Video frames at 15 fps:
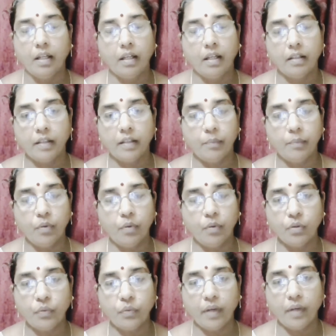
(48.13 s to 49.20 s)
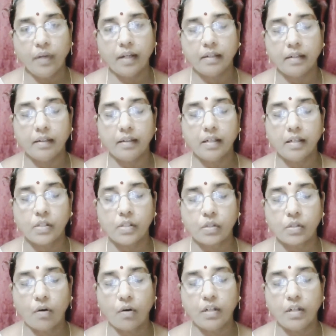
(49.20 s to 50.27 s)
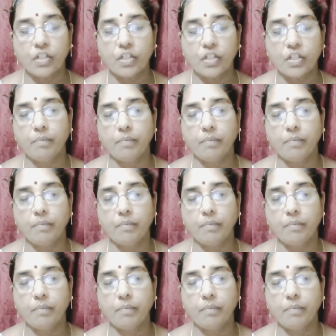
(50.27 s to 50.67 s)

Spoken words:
They both were astonished